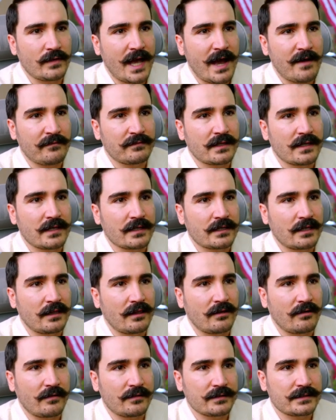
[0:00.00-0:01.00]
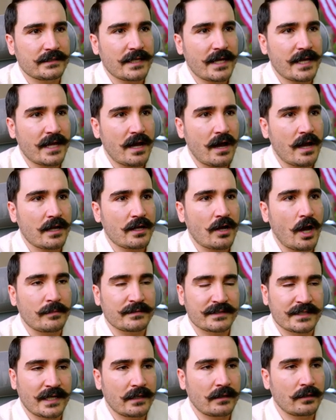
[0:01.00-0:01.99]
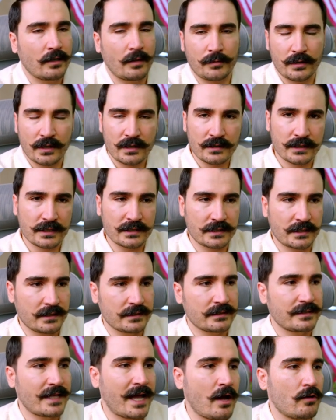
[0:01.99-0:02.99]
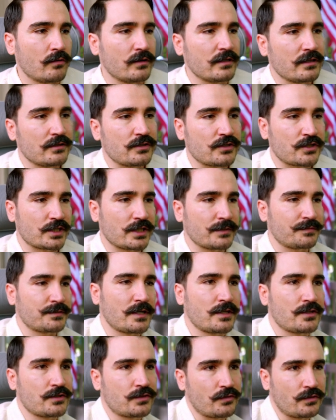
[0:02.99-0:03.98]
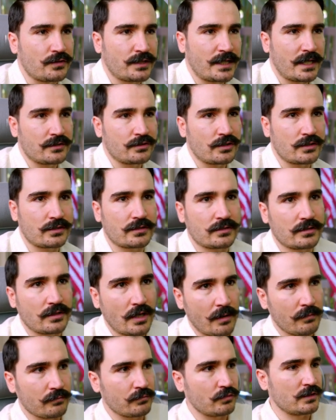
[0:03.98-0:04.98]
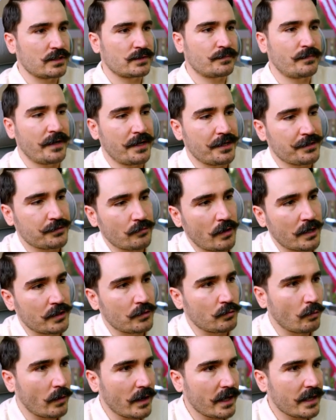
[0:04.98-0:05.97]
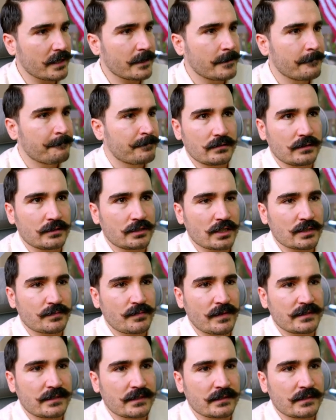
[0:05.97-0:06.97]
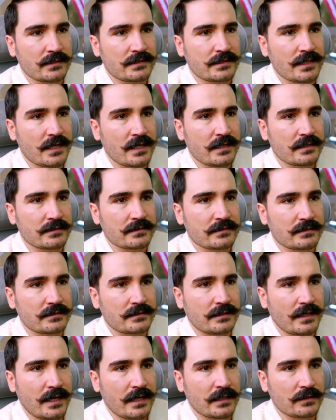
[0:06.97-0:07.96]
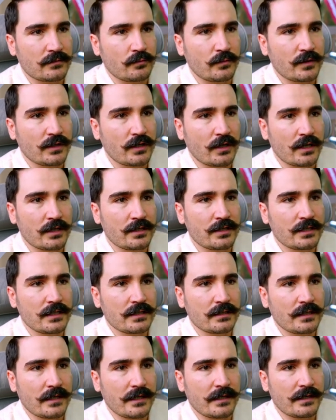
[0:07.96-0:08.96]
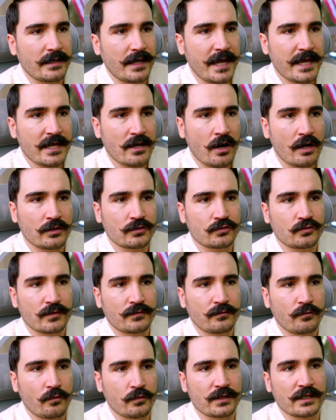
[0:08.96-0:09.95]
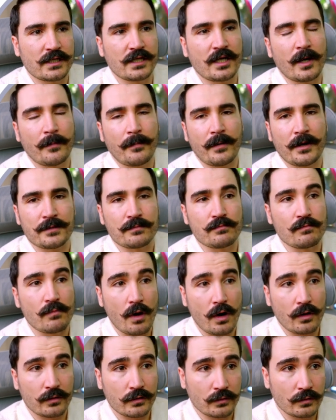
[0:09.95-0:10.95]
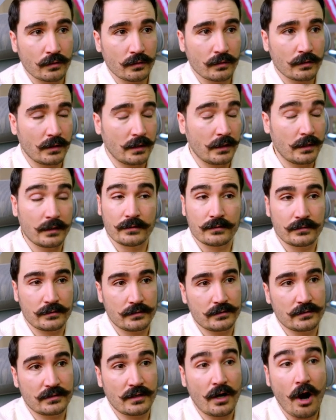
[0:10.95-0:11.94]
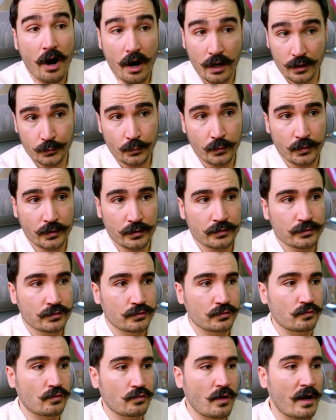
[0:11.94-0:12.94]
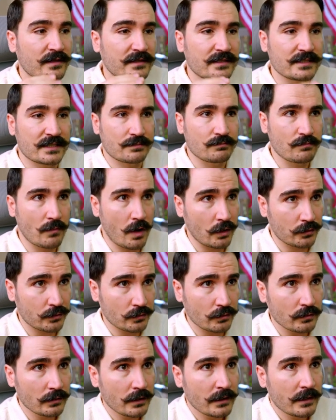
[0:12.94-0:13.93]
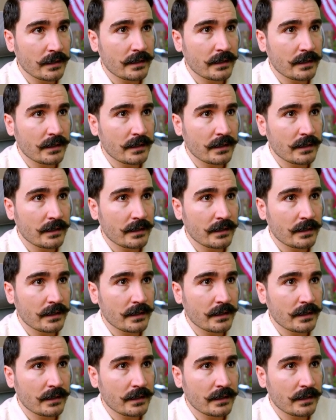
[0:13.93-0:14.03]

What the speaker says: have the Clarity AI Upscaler. I'm gonna link it down in the description so you can just come to this page right away. It just basically says that we're gonna need a 840 gigabyte model, the hardware to run this model.